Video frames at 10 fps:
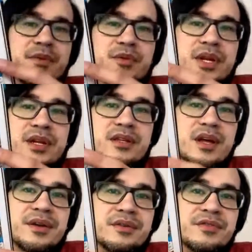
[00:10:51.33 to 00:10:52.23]
been reading a
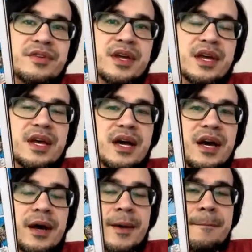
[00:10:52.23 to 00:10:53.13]
lot of
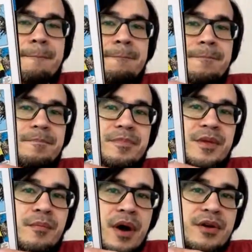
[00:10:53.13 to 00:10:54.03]
the
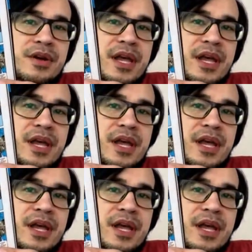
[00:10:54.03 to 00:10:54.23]
modern